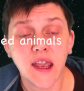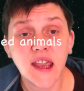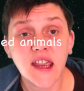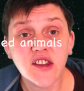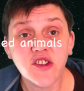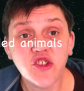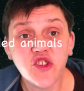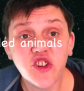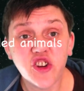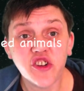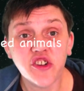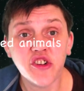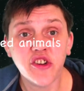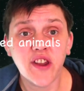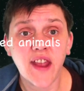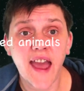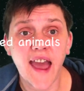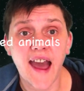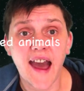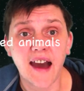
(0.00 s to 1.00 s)
It
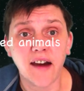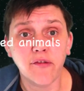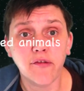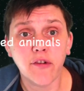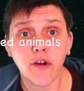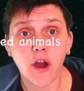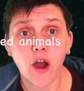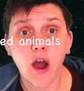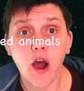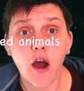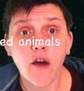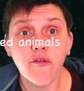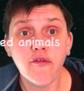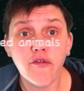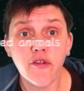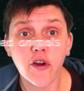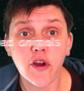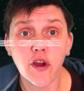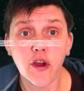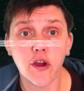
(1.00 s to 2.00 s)
doesn't have a
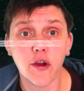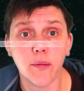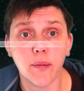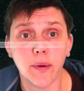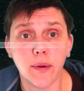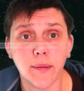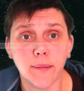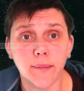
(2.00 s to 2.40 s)
verb.